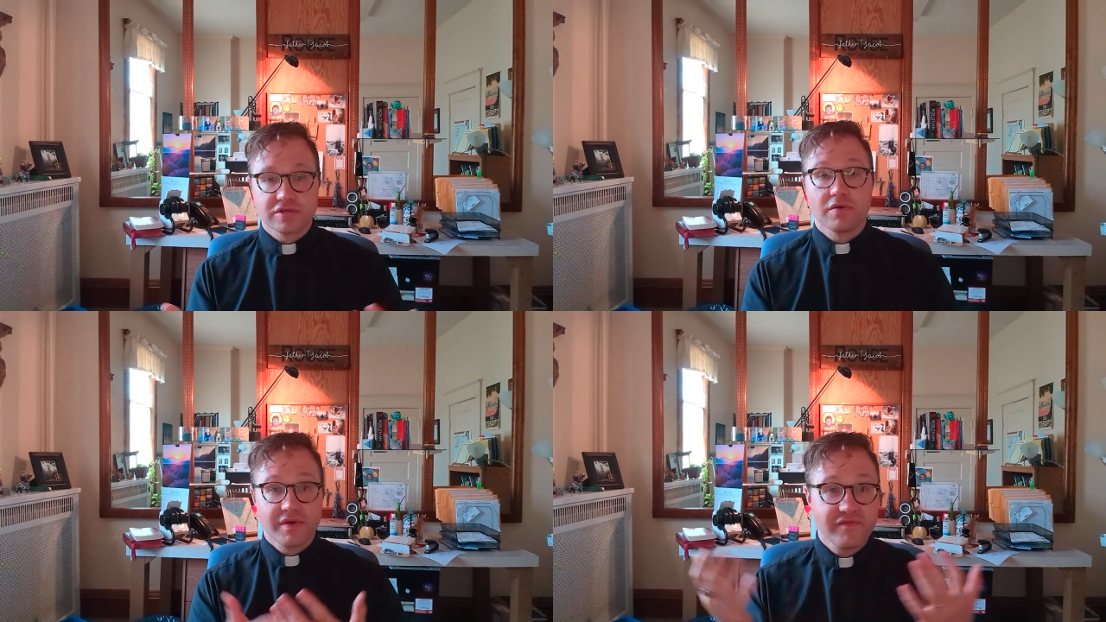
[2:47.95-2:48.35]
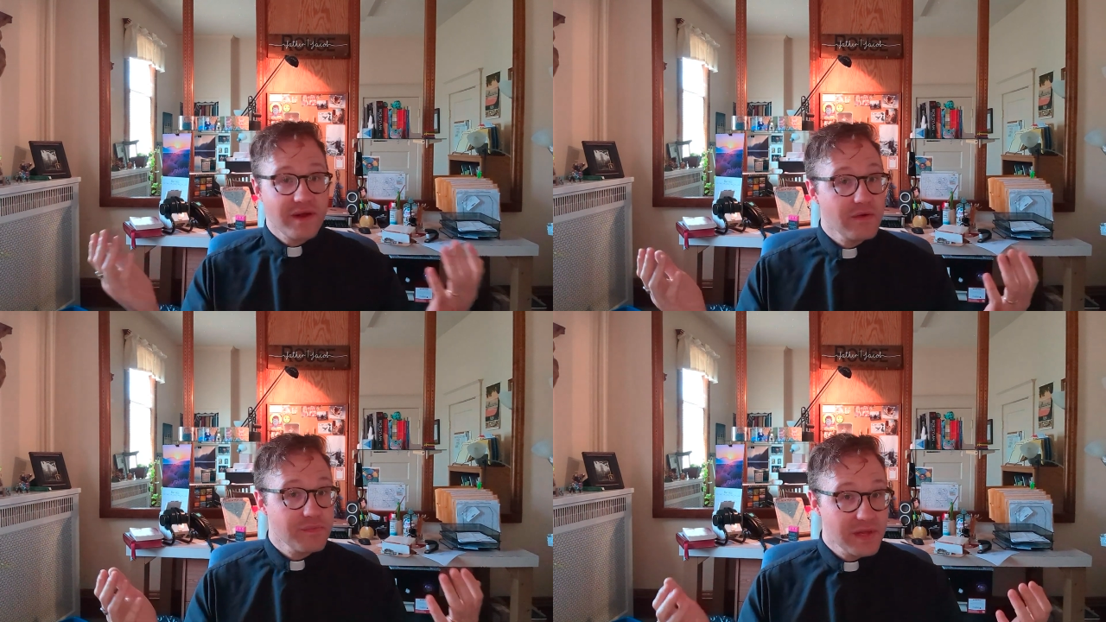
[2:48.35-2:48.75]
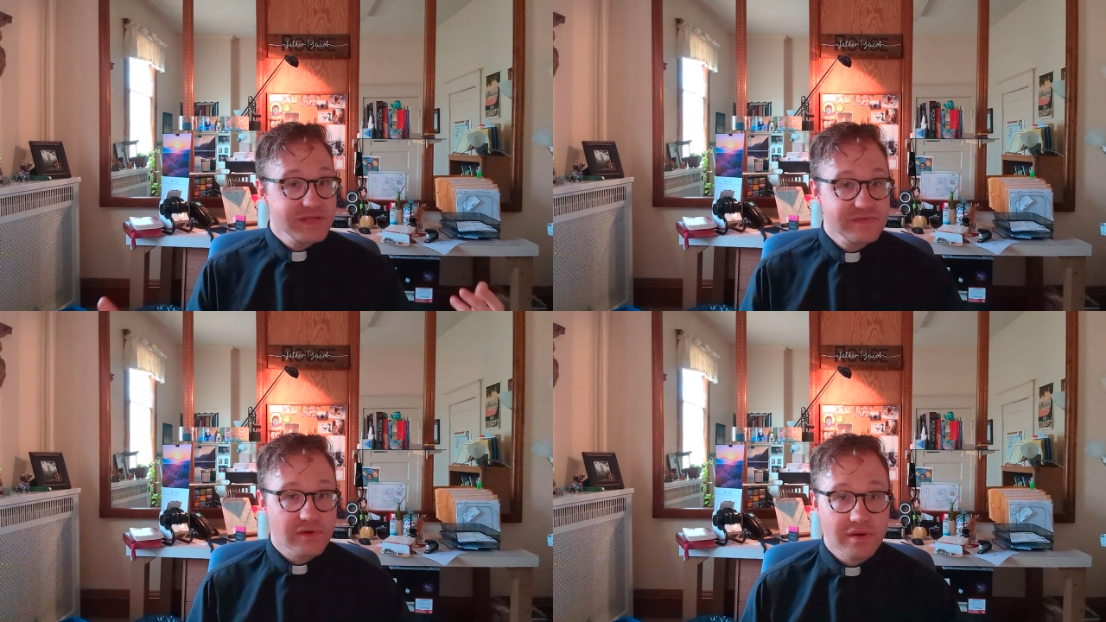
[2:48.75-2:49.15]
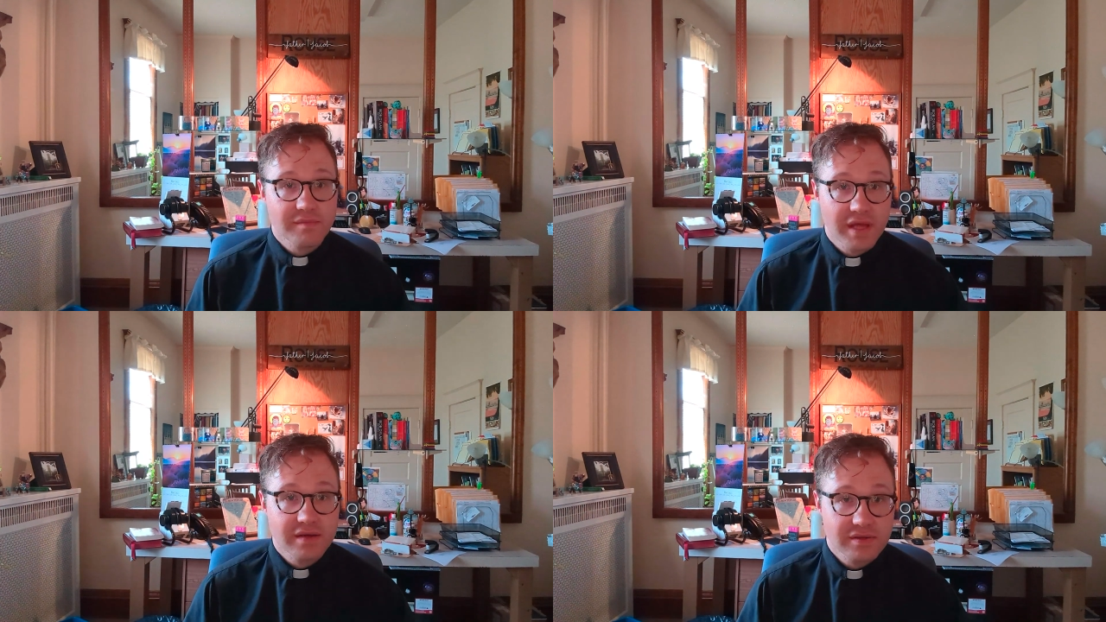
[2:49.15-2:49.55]
So we found a place for
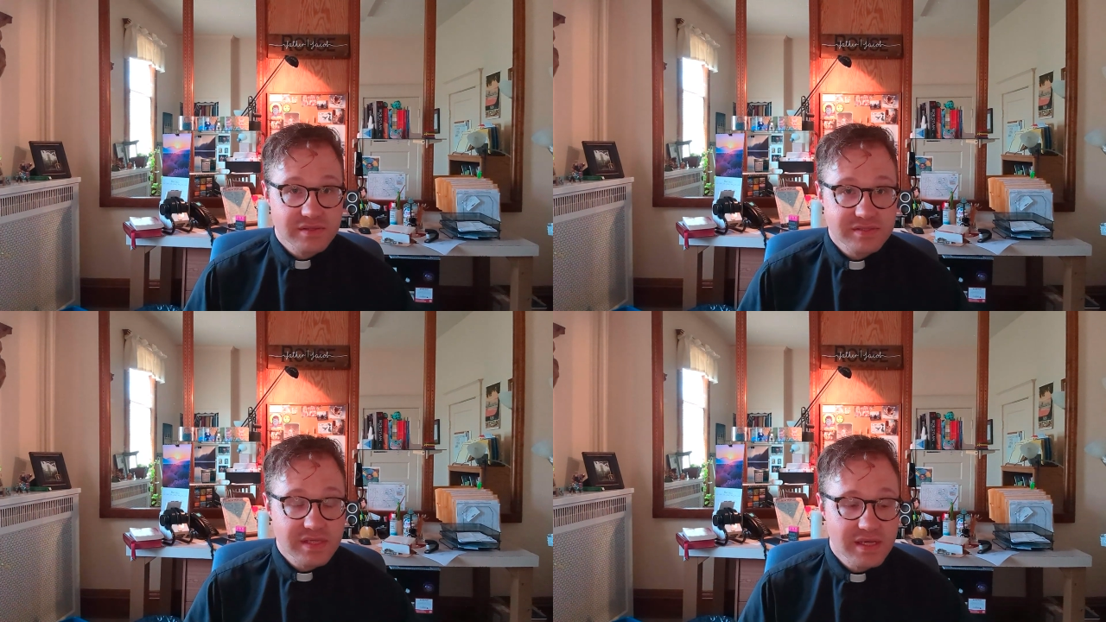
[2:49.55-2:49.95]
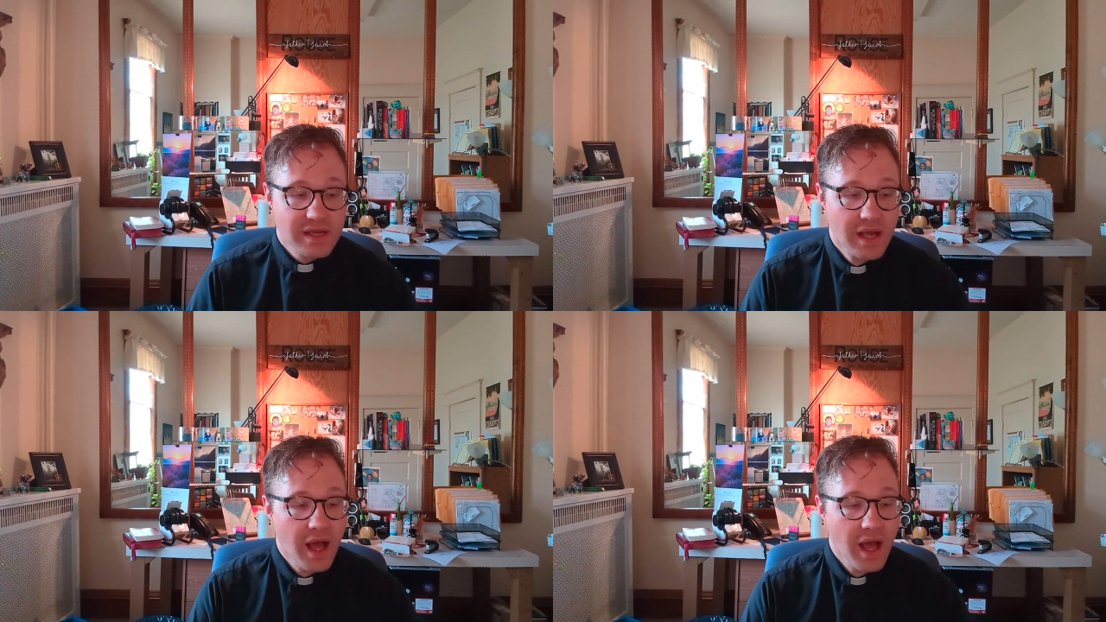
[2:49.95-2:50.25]
him, and you'll see.